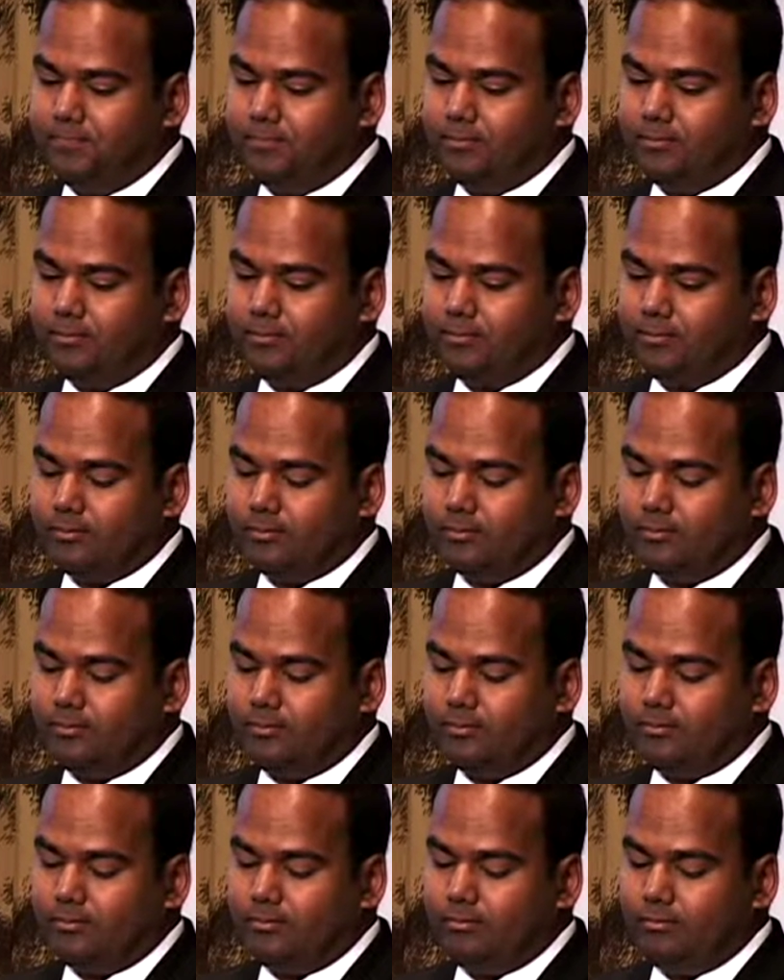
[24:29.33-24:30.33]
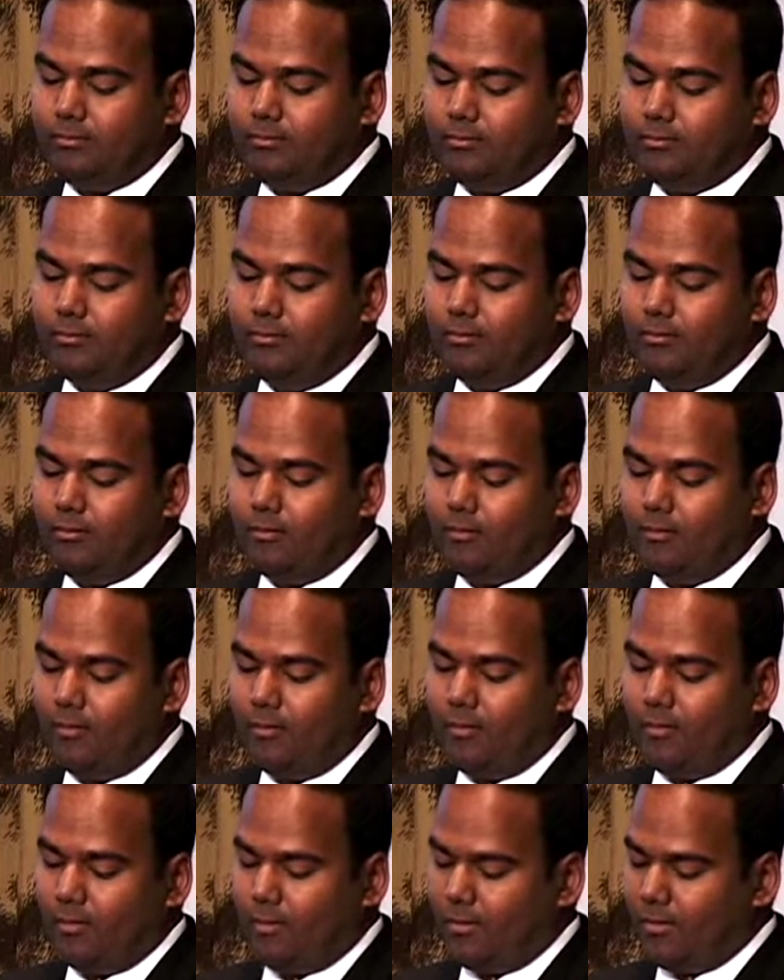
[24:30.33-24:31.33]

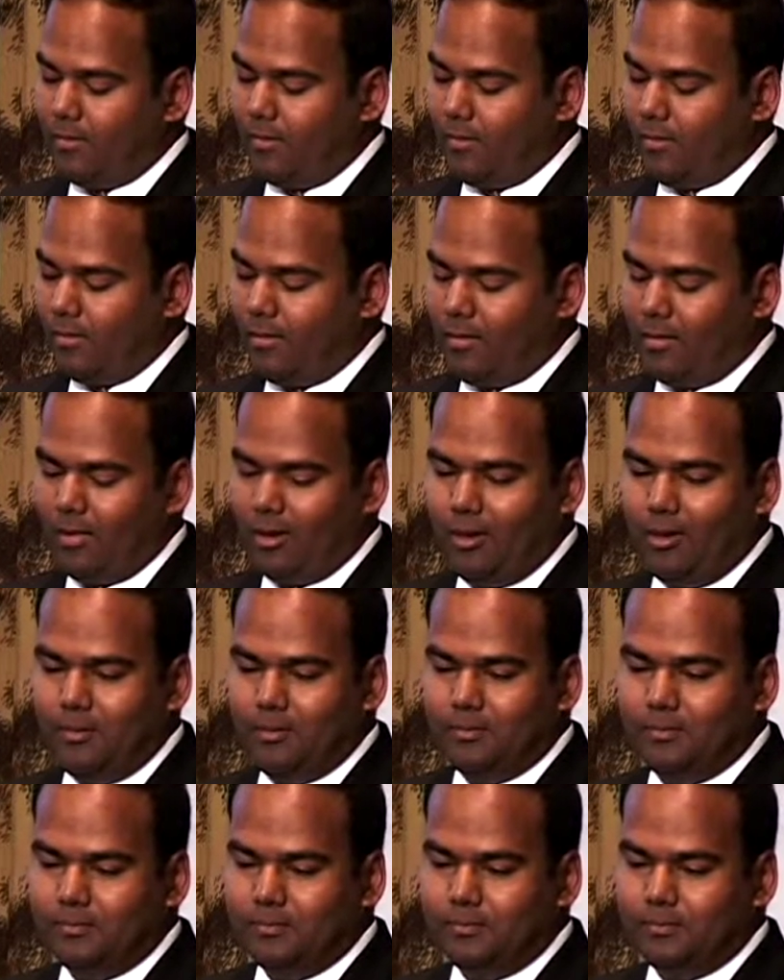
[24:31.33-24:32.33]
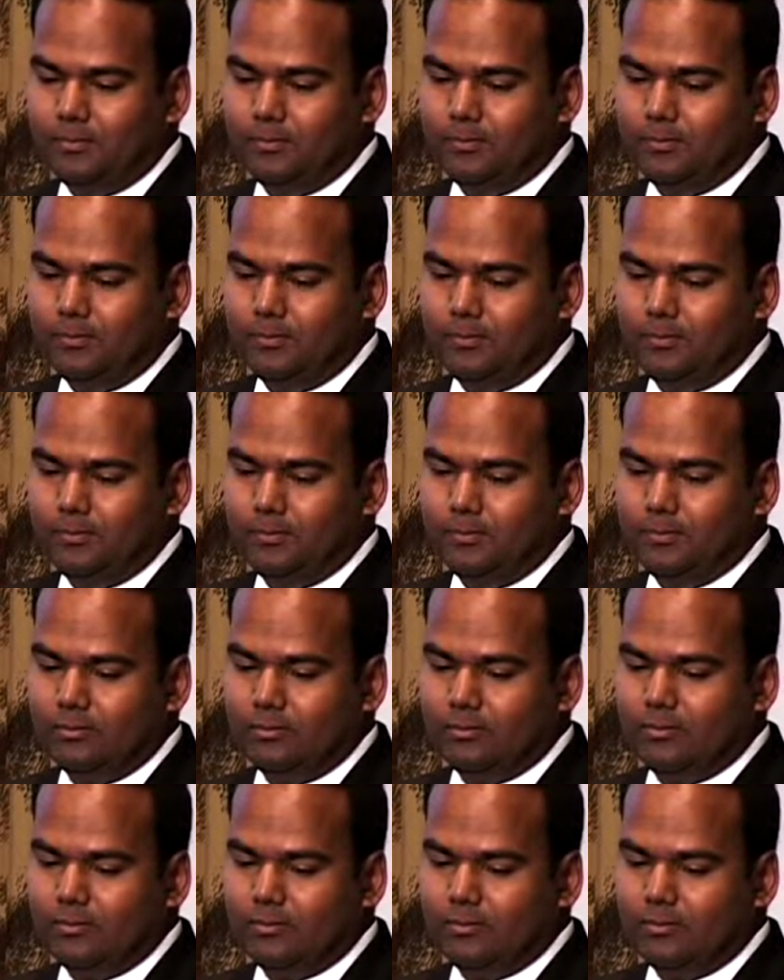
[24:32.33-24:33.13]
(no one is talking)